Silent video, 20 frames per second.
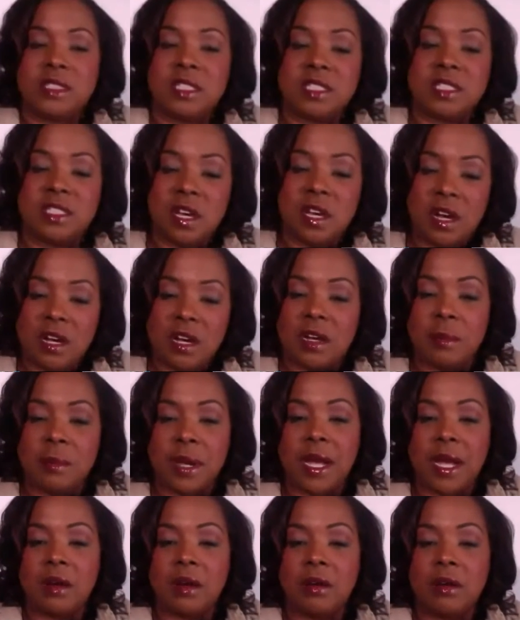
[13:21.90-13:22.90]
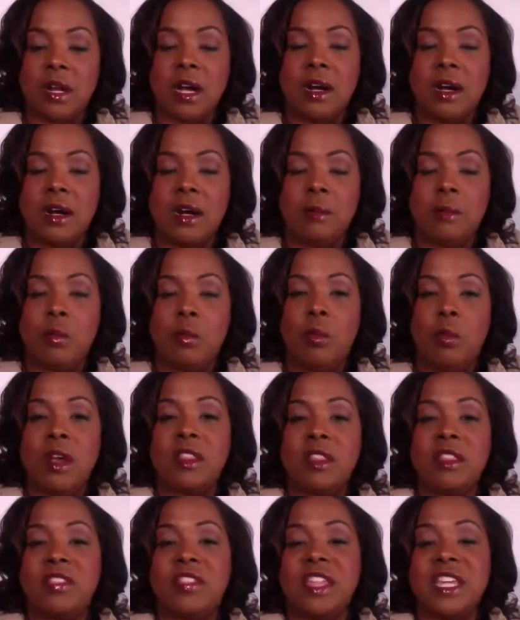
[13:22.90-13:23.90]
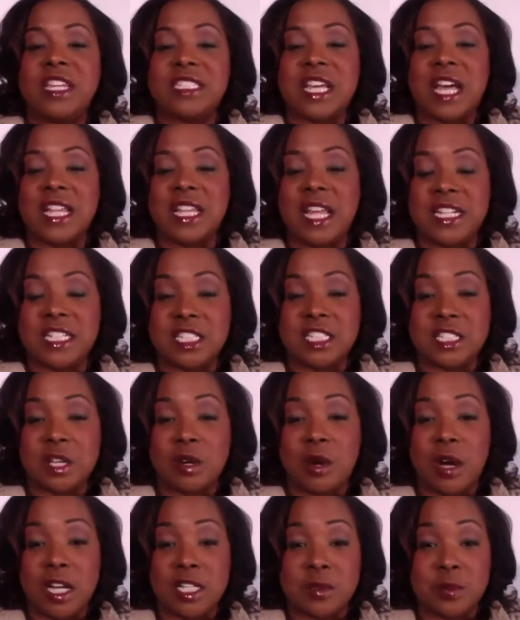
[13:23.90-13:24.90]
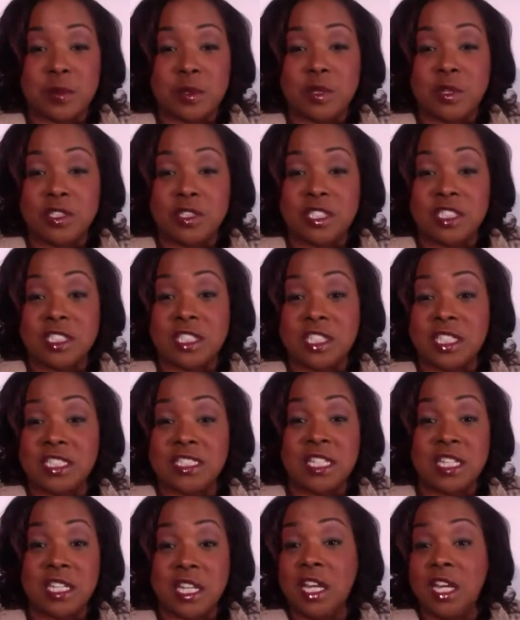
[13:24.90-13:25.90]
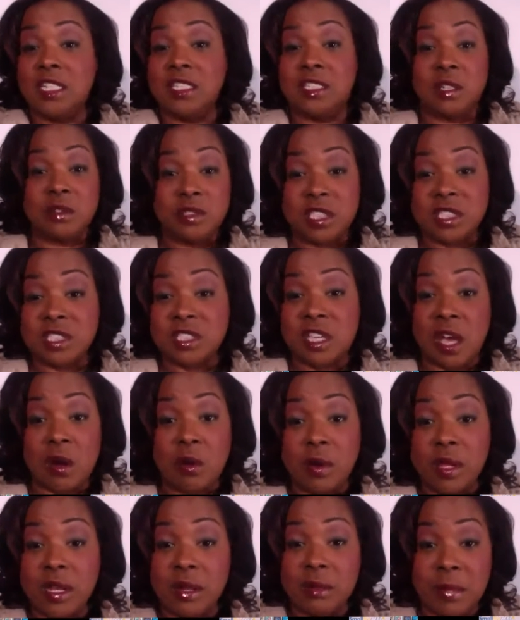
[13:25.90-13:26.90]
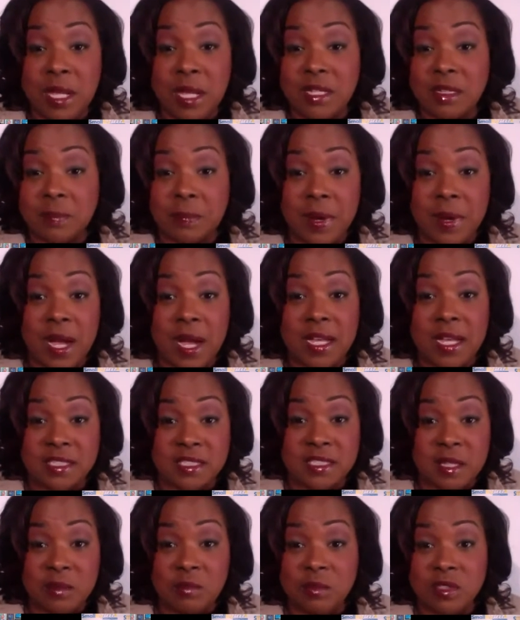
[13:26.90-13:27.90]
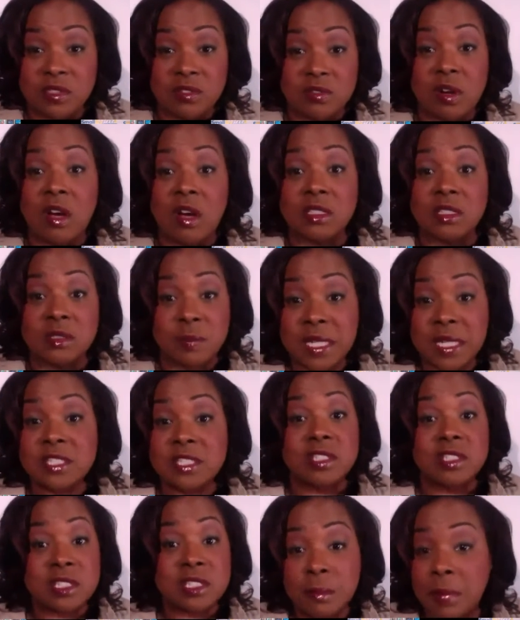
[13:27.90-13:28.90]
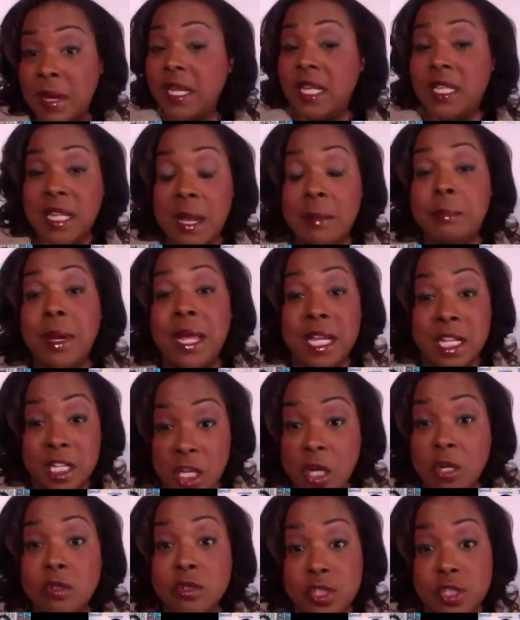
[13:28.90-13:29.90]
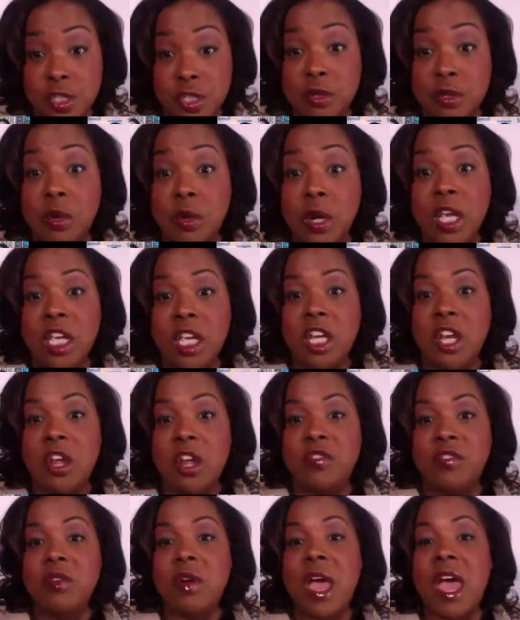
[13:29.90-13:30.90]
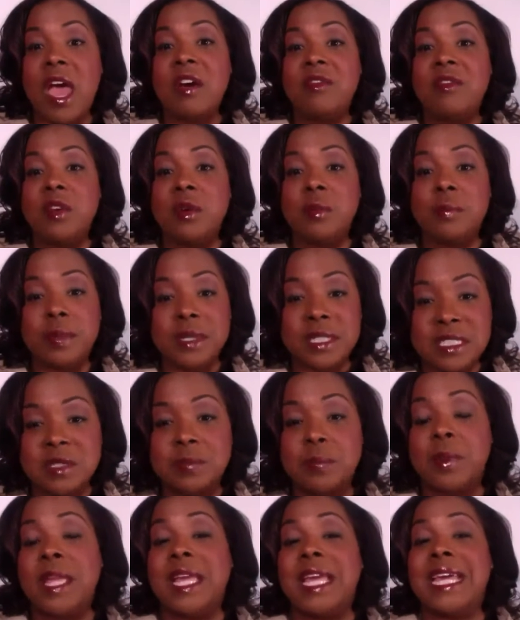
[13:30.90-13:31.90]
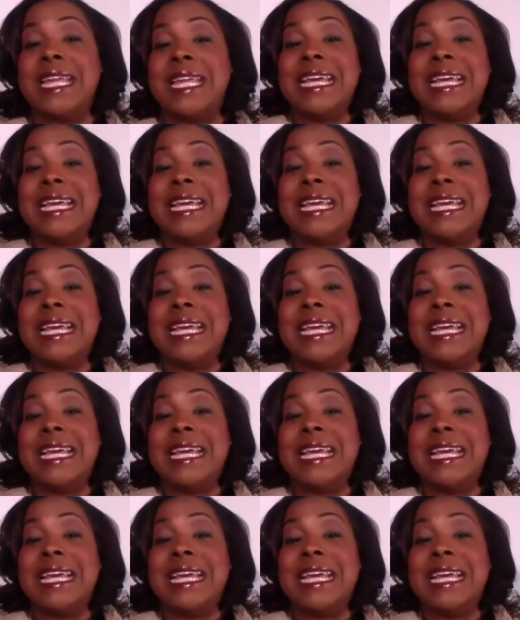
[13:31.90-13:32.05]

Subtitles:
to talk about. One of the things I like to tell entrepreneurs is, listen, don't just go in and make deposits and withdrawals. Make sure somebody in that bank knows you. You know, if you have your business plan,